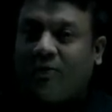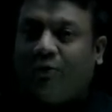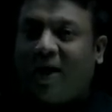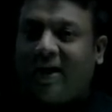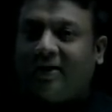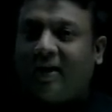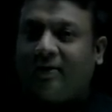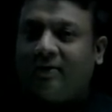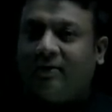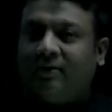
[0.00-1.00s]
Fine then.
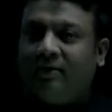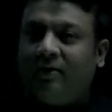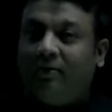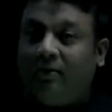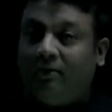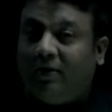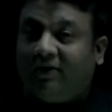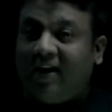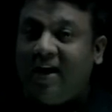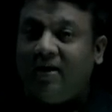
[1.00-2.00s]
We'll
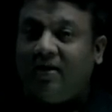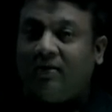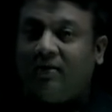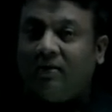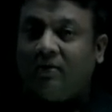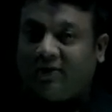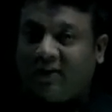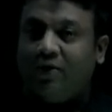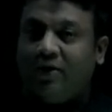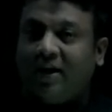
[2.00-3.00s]
see
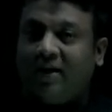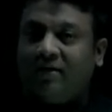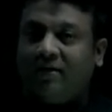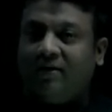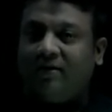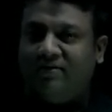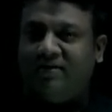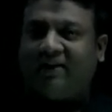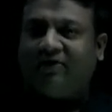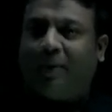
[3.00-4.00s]
you in the
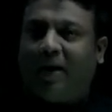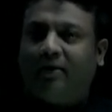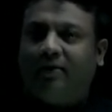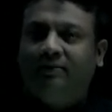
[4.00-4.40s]
next part.